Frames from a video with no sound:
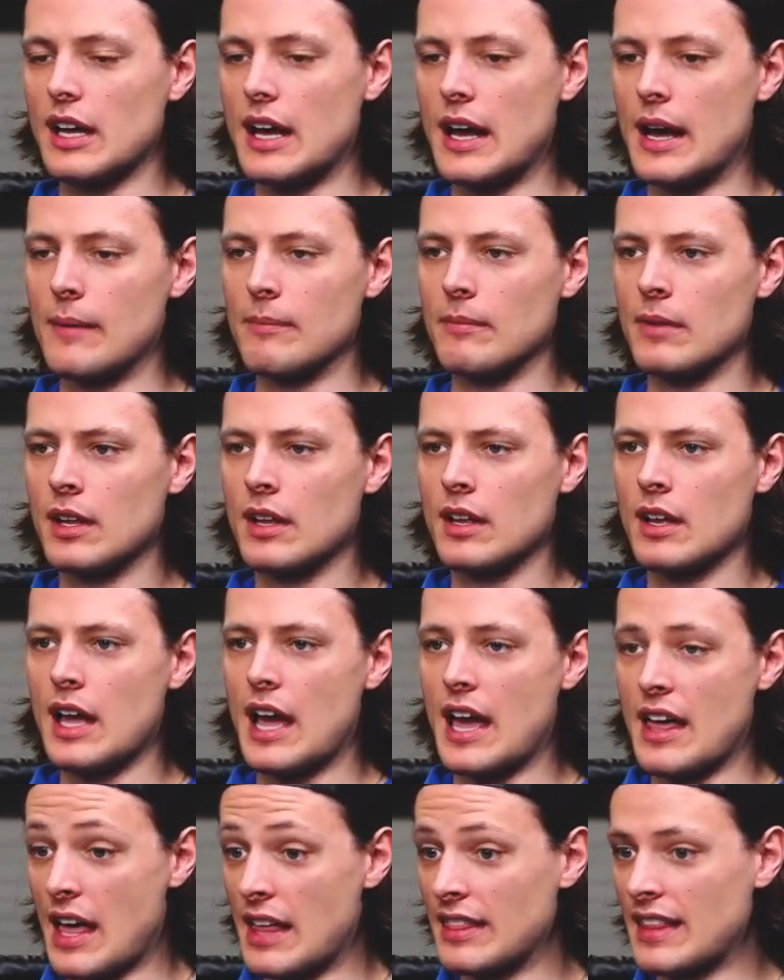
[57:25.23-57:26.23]

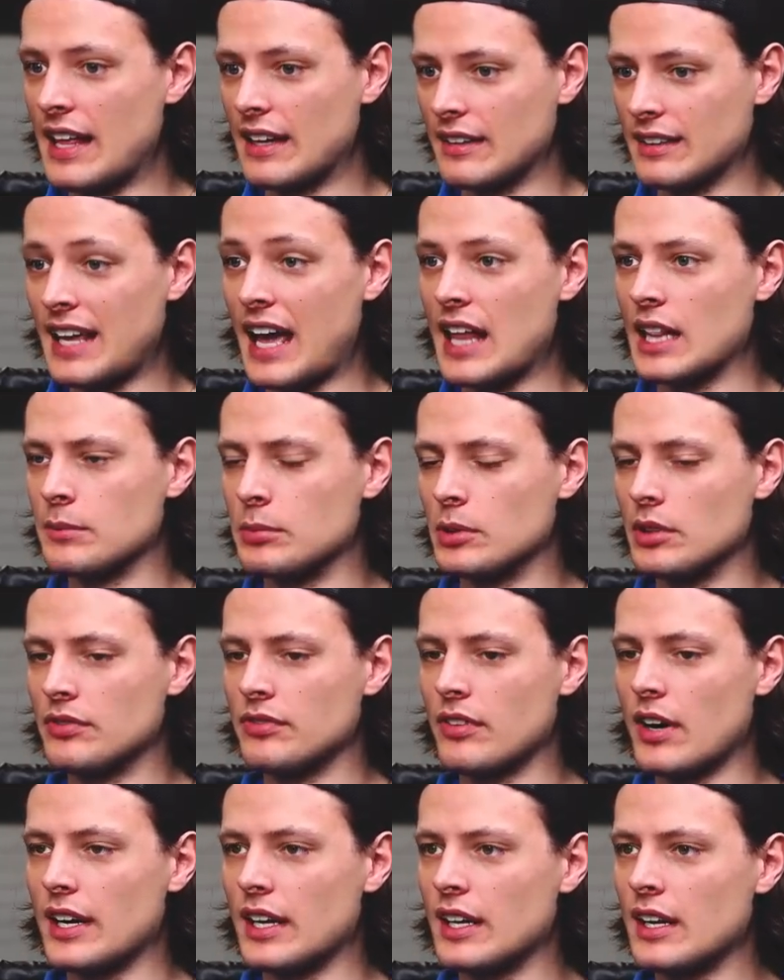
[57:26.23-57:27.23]
and that caliber of
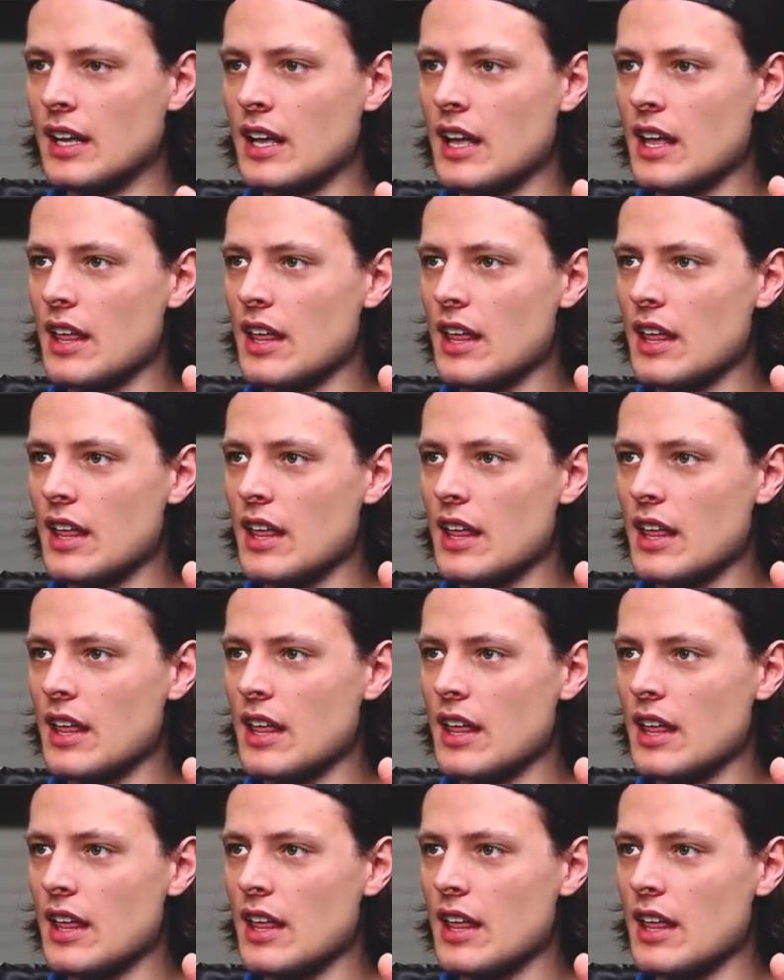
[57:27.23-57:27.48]
fighter,